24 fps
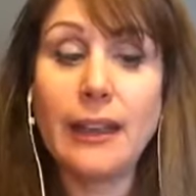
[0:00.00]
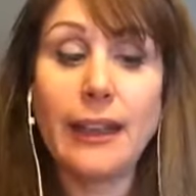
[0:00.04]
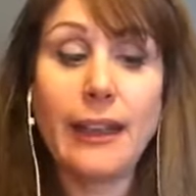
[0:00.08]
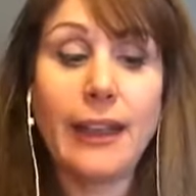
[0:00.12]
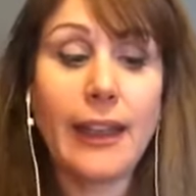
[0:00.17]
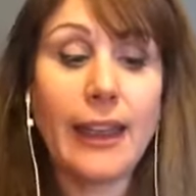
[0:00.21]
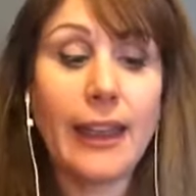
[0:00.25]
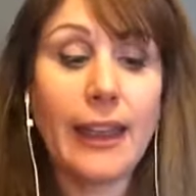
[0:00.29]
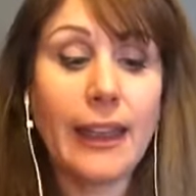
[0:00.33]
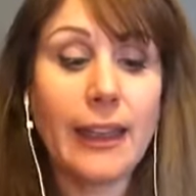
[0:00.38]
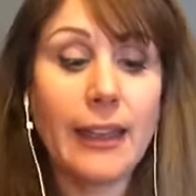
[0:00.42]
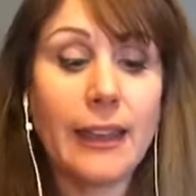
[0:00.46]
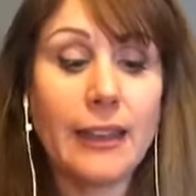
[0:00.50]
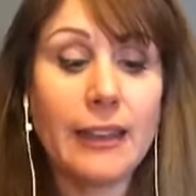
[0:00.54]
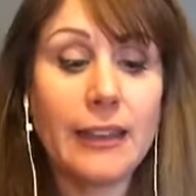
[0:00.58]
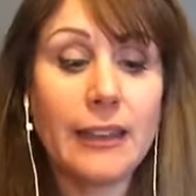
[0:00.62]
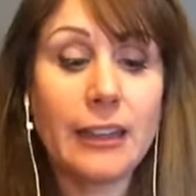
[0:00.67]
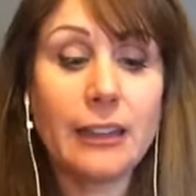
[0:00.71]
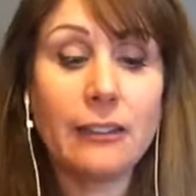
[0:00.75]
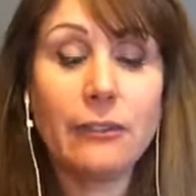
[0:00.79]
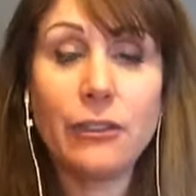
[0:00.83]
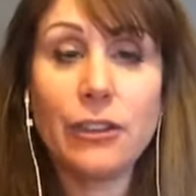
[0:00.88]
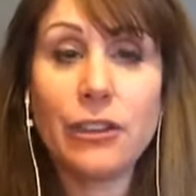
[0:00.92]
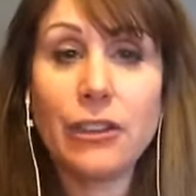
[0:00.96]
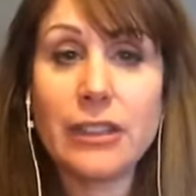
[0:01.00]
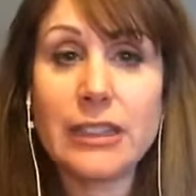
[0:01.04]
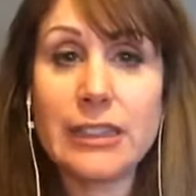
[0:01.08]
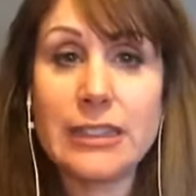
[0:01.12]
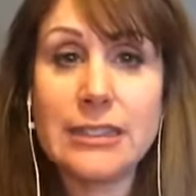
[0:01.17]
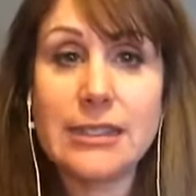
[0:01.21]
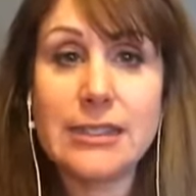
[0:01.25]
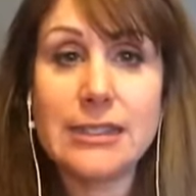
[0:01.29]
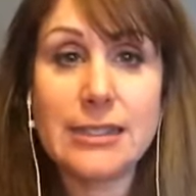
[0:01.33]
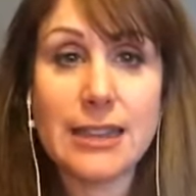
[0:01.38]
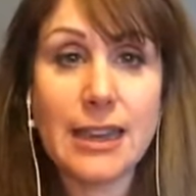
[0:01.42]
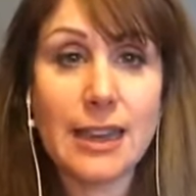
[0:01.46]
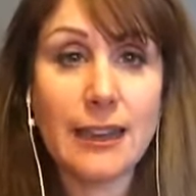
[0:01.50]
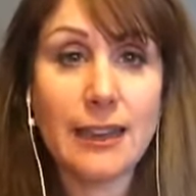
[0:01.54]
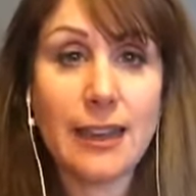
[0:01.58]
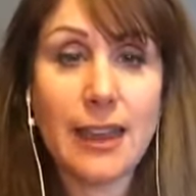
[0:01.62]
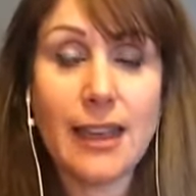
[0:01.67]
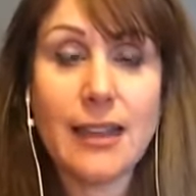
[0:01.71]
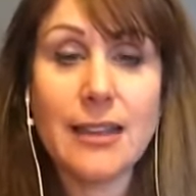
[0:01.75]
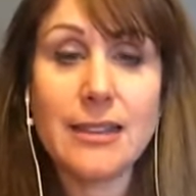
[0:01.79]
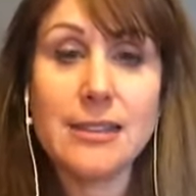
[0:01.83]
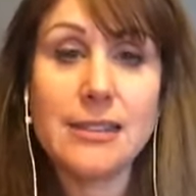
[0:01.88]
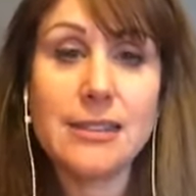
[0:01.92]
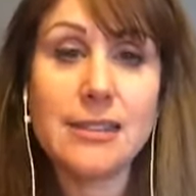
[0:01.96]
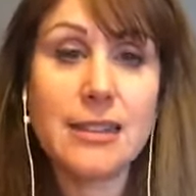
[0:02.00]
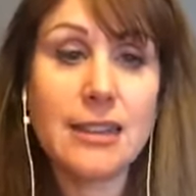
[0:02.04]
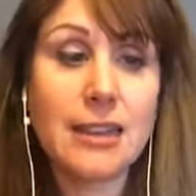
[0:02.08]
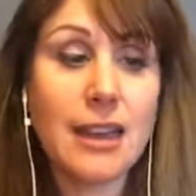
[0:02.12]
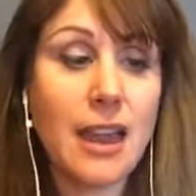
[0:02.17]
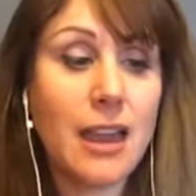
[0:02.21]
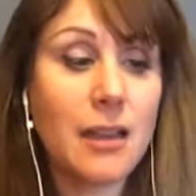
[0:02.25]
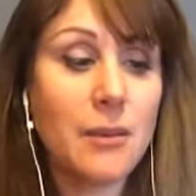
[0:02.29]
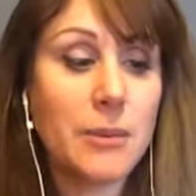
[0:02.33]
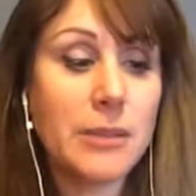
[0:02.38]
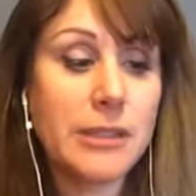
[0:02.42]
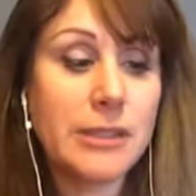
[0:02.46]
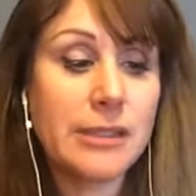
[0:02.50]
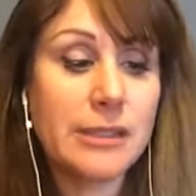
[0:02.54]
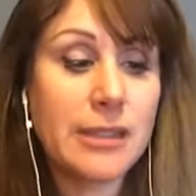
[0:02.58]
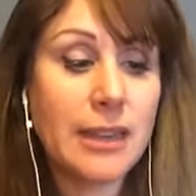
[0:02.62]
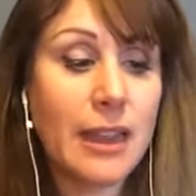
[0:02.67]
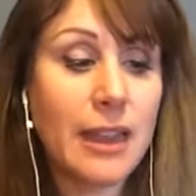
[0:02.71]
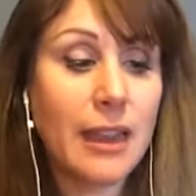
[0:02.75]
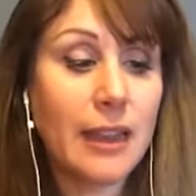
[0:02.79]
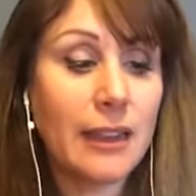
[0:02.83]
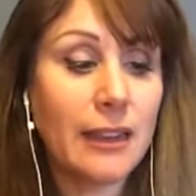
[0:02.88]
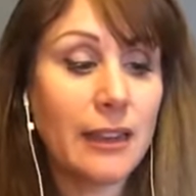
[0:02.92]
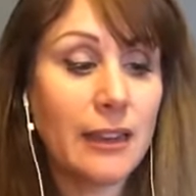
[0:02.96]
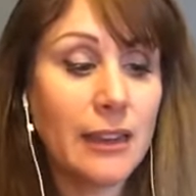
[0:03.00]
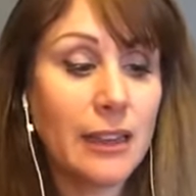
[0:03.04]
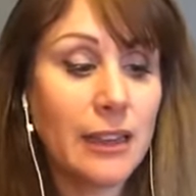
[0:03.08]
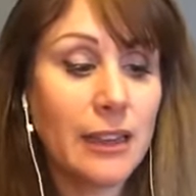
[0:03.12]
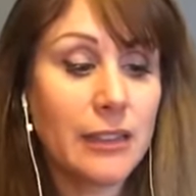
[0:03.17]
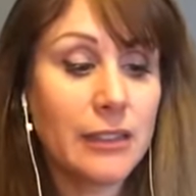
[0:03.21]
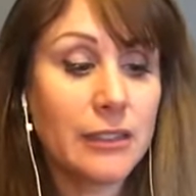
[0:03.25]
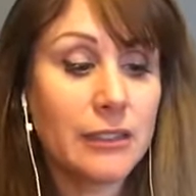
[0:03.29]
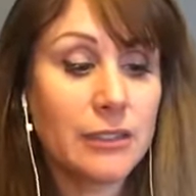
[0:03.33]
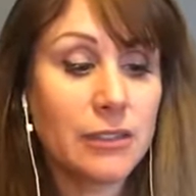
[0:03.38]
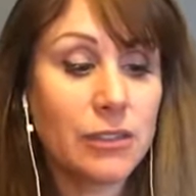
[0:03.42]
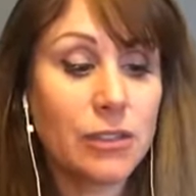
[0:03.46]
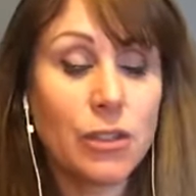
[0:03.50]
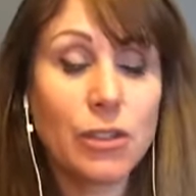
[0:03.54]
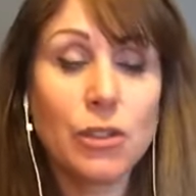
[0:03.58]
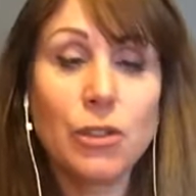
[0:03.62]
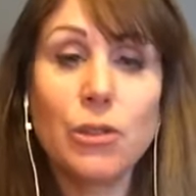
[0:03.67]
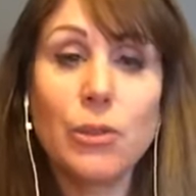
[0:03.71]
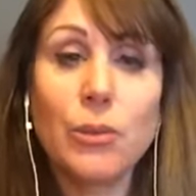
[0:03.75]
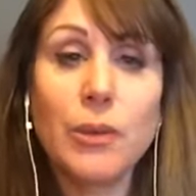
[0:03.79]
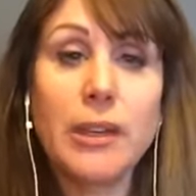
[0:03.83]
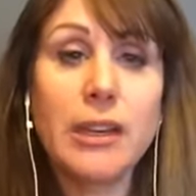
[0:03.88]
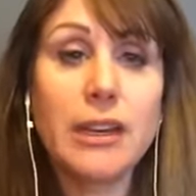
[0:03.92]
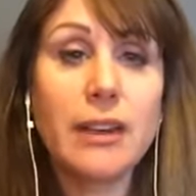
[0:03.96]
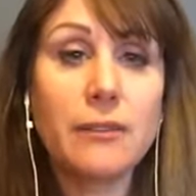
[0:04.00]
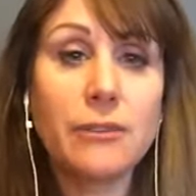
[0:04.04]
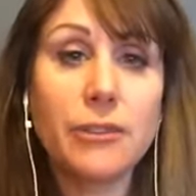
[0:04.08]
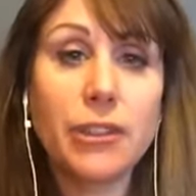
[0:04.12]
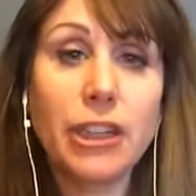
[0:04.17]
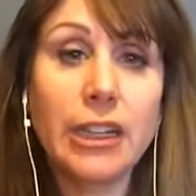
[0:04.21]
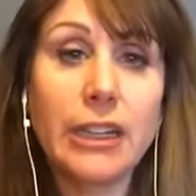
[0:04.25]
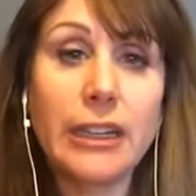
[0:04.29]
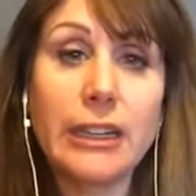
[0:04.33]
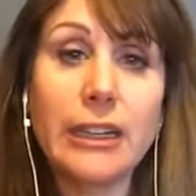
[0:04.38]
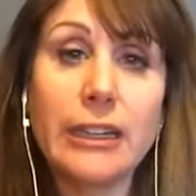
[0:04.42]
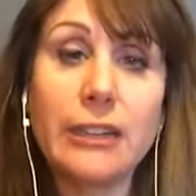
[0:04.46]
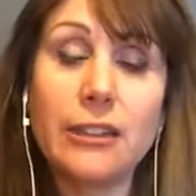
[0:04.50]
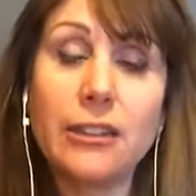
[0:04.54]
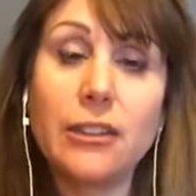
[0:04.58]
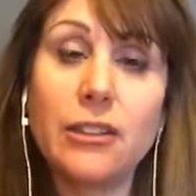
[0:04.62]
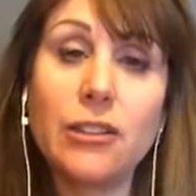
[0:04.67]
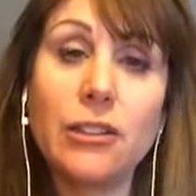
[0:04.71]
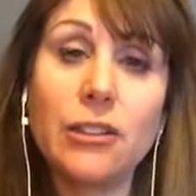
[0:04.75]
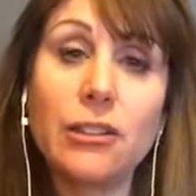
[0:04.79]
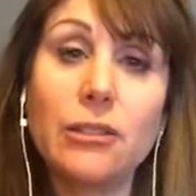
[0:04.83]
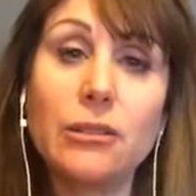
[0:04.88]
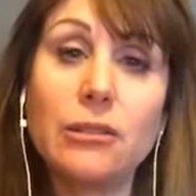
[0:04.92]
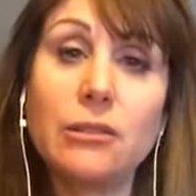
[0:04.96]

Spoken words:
And if you can say yes, then I would say do whatever you need to do